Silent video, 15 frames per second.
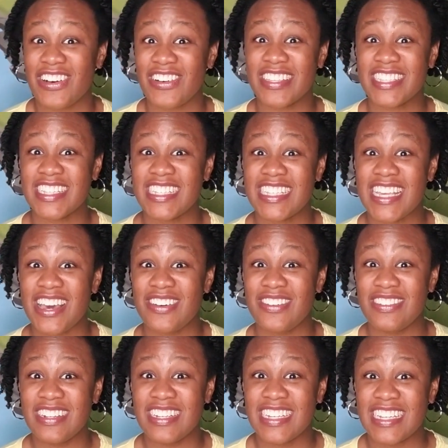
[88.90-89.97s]
all sit
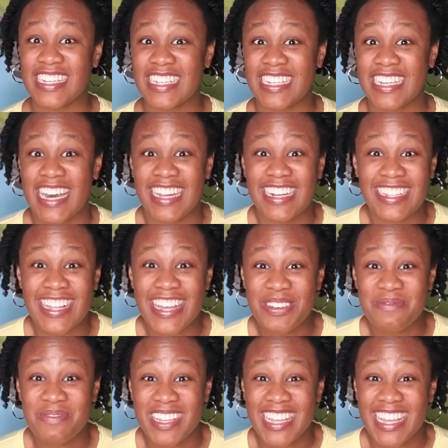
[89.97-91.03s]
down, cuddle
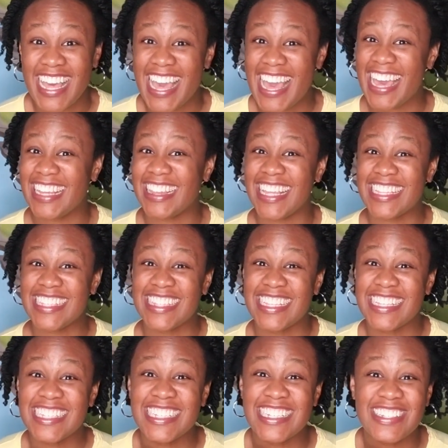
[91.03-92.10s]
up, and let's
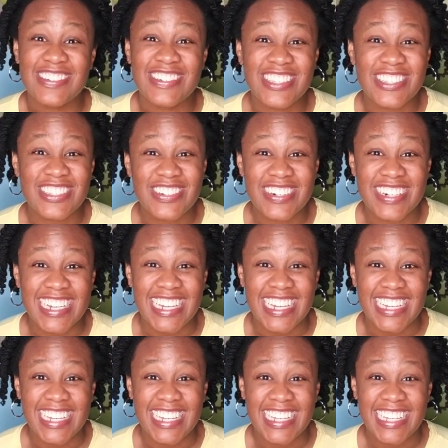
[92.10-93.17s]
listen to a
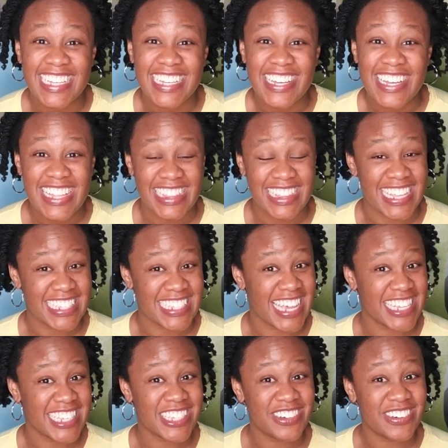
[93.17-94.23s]
story. Let's
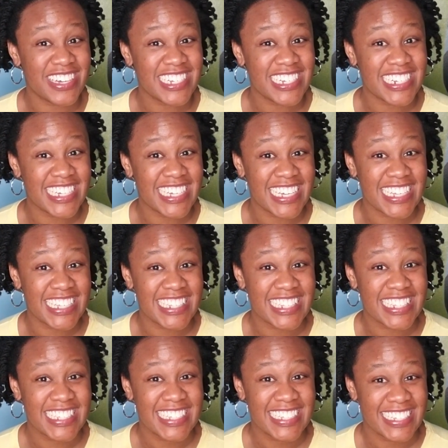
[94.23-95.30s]
ask the question,
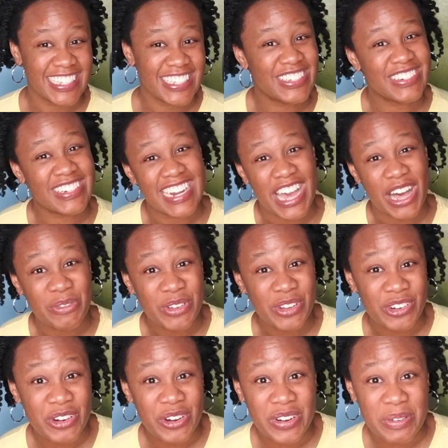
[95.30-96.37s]
kids. You can help your
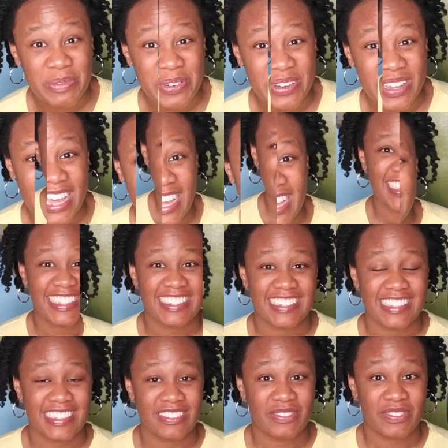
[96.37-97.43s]
grown-up, okay?
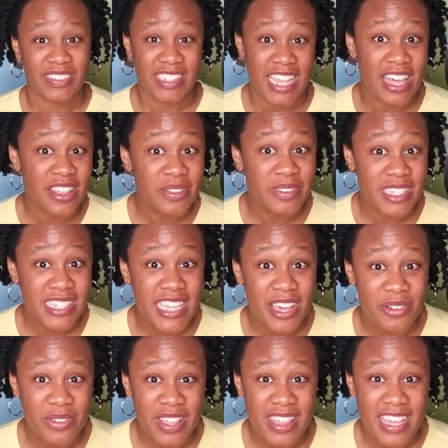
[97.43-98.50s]
Tell them to say
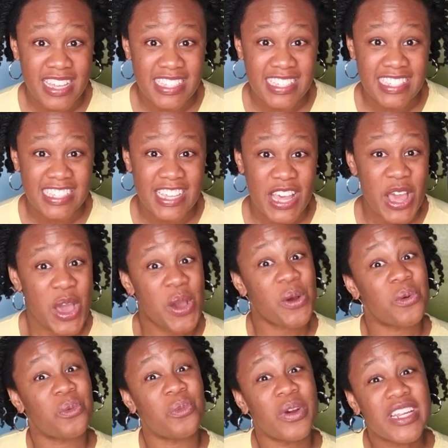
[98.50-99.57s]
it with us.
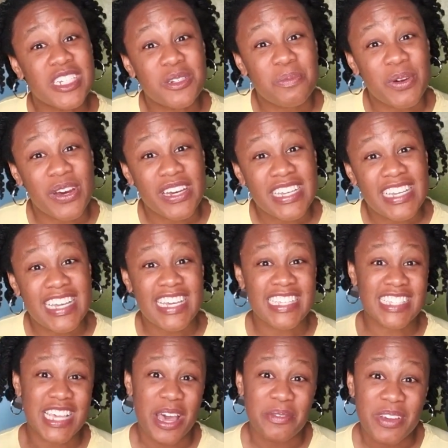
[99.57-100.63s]
Which book
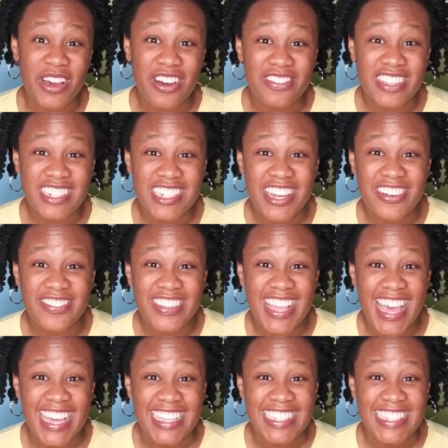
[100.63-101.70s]
is coming off the shelf
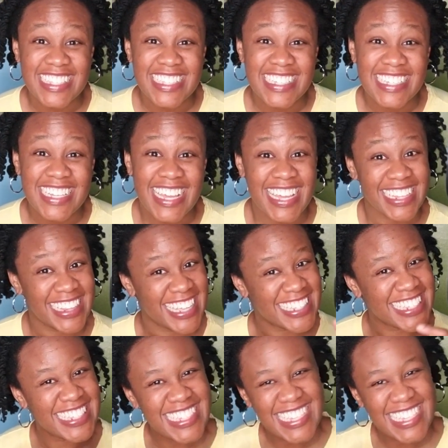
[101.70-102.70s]
next? Let's